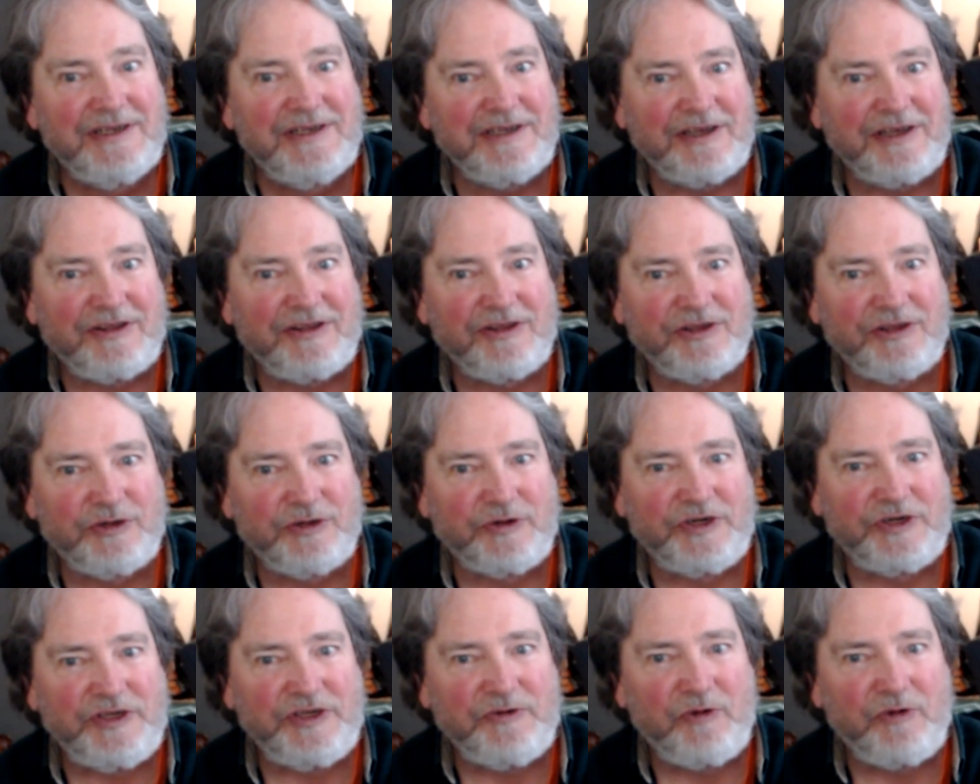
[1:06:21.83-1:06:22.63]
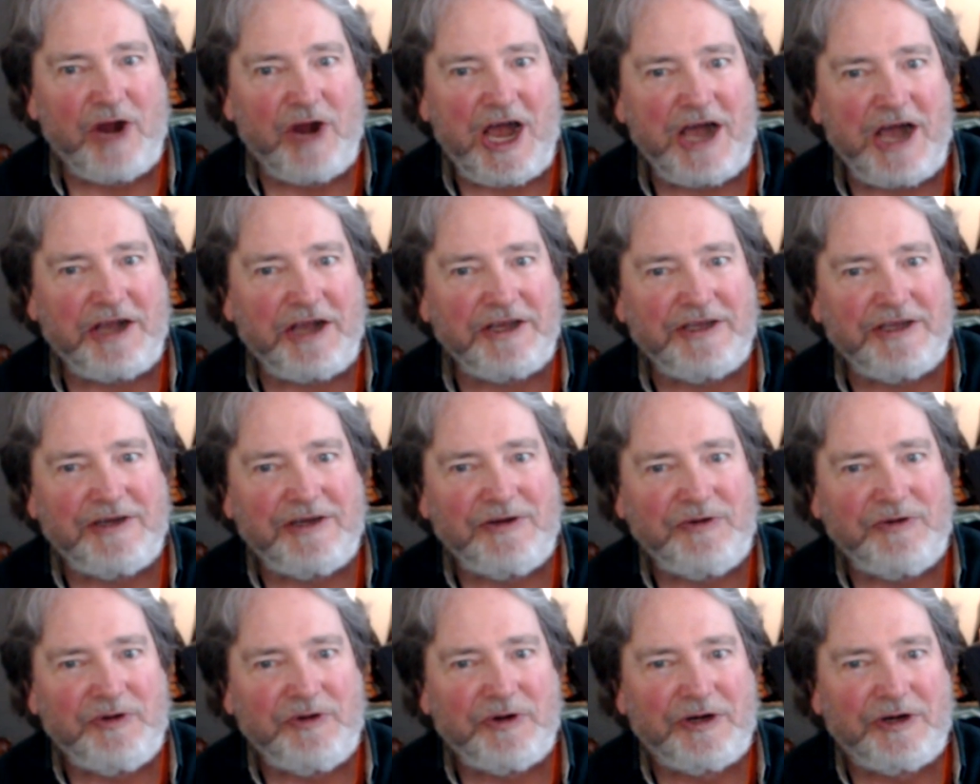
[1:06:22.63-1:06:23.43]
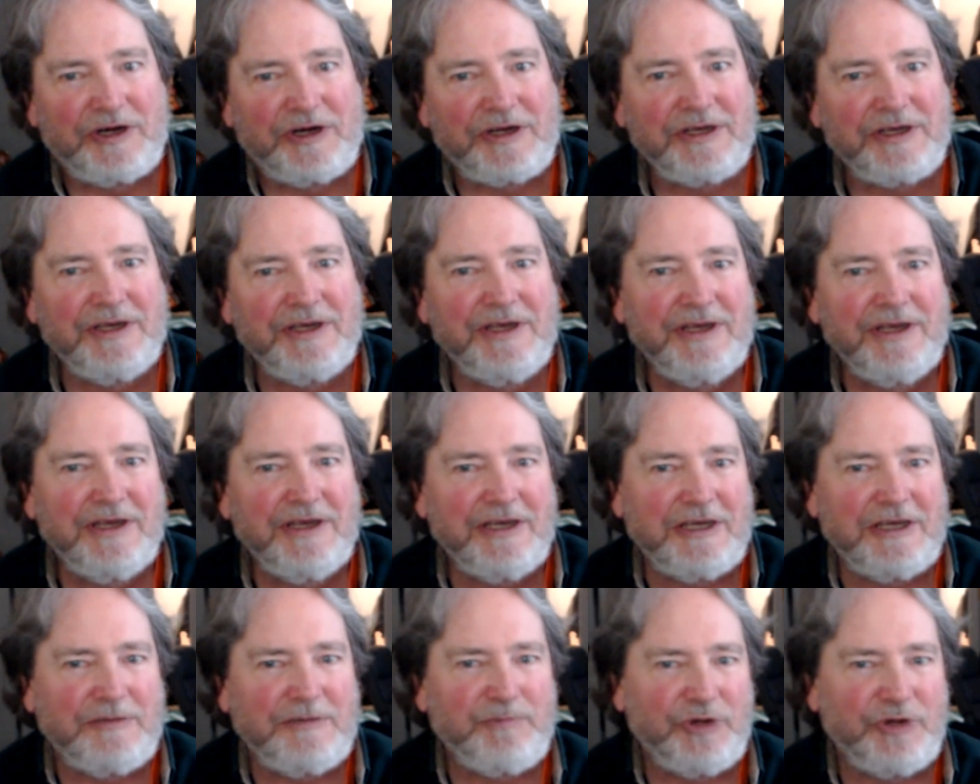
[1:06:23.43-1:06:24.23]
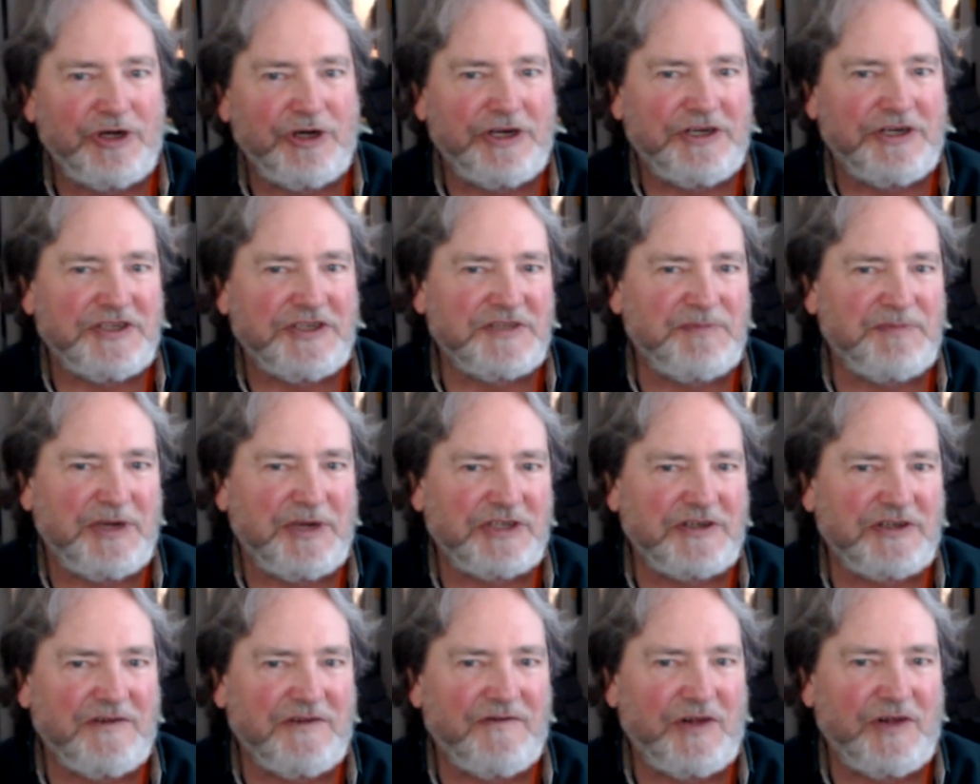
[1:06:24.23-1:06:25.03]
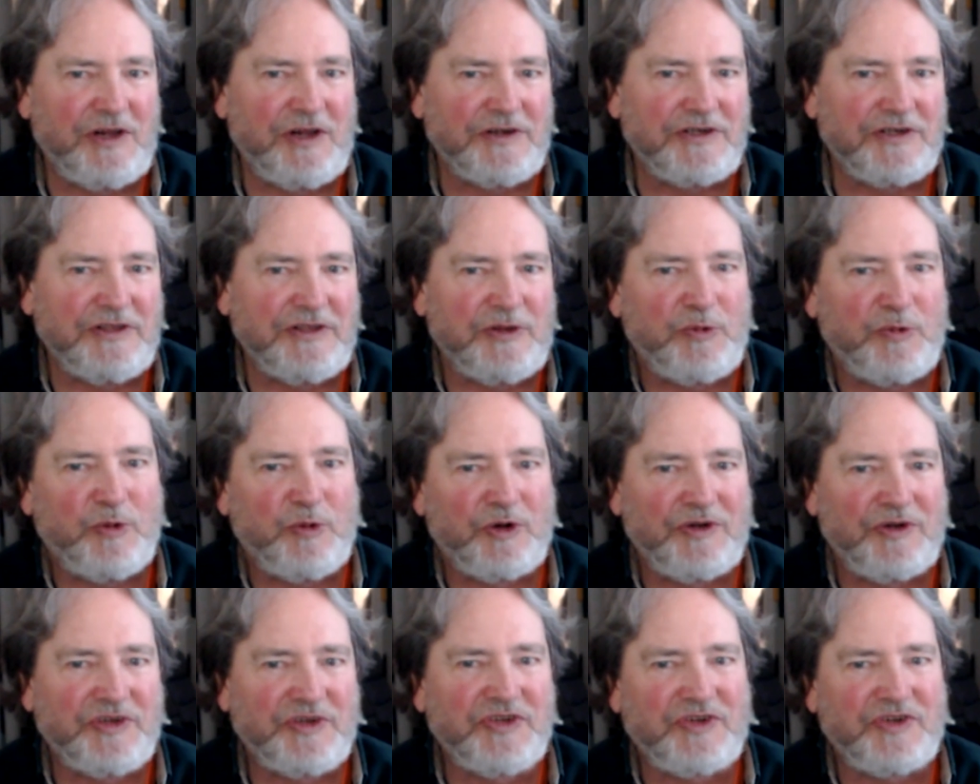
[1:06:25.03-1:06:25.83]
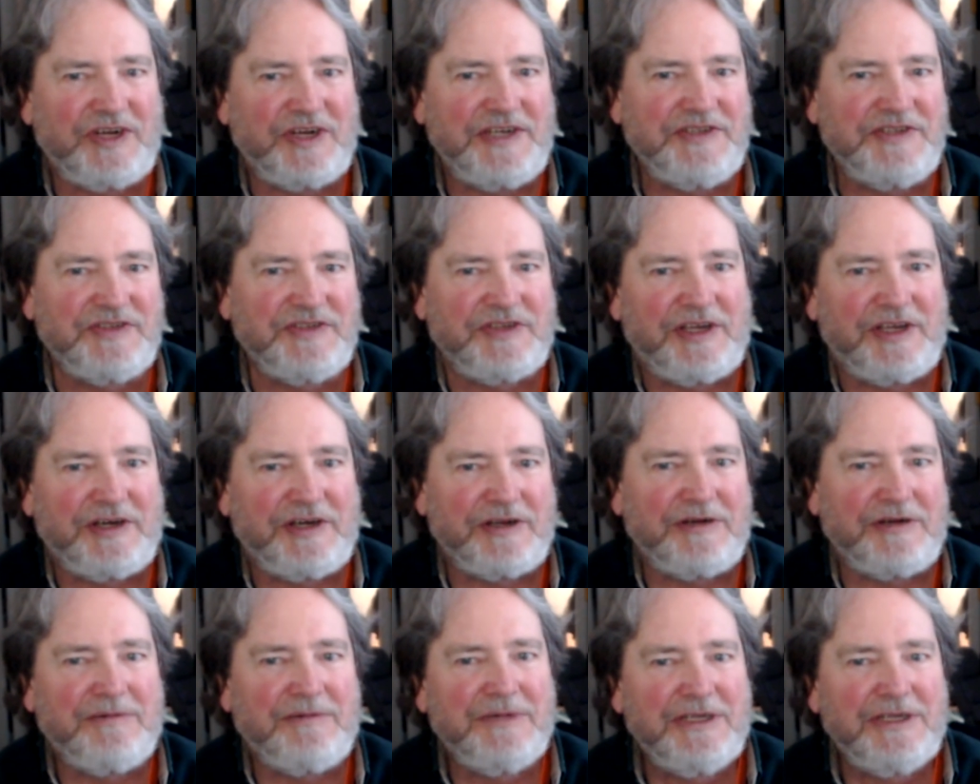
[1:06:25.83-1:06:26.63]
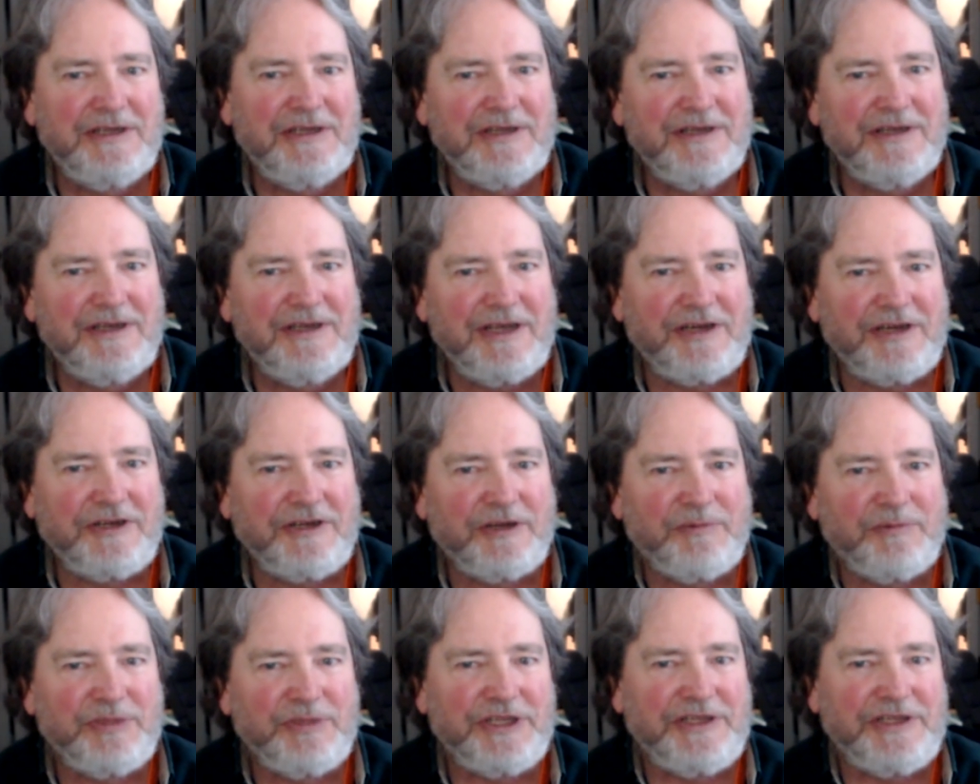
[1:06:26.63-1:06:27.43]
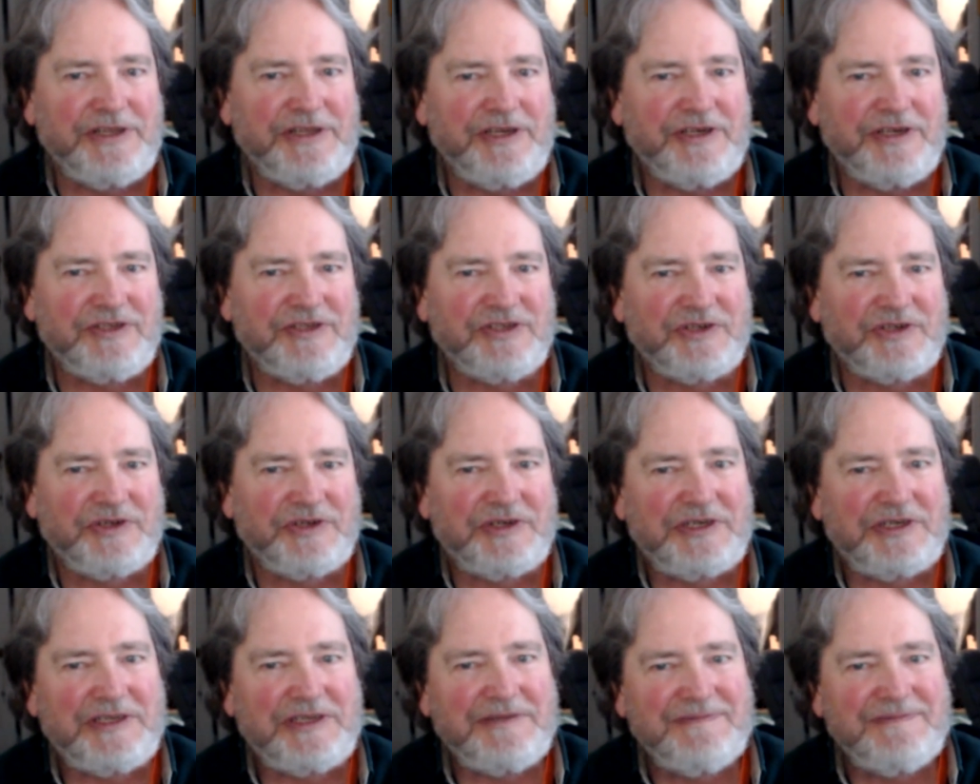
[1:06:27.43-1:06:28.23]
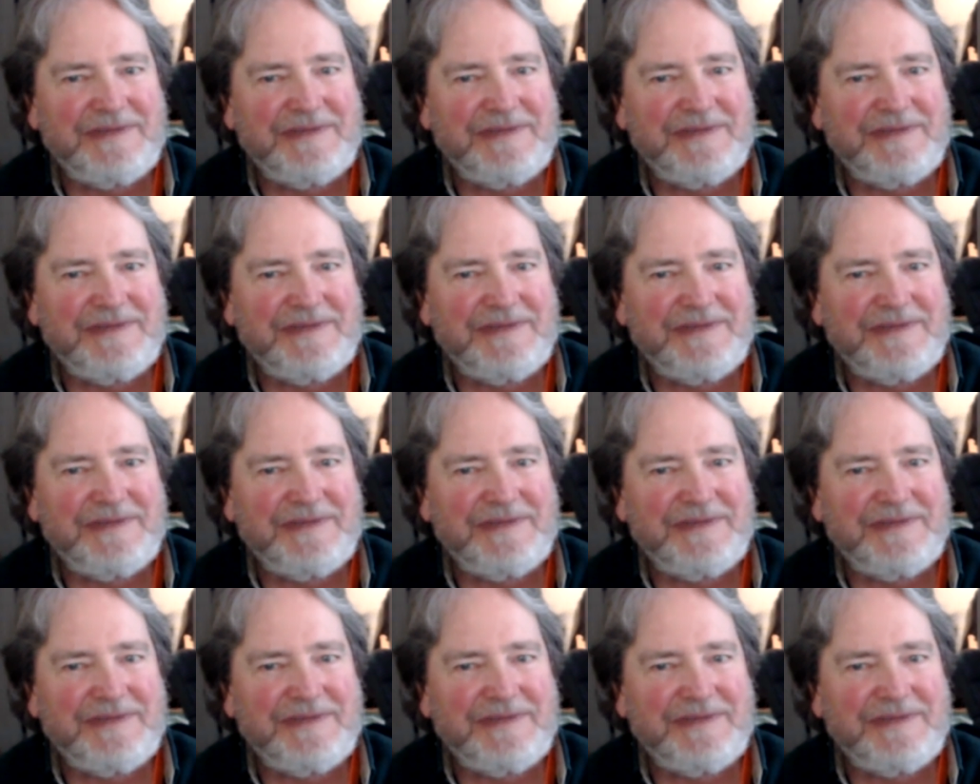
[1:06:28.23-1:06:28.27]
at 30 Rock in New York and put in a special vault in the World Trade Center and completely destroyed.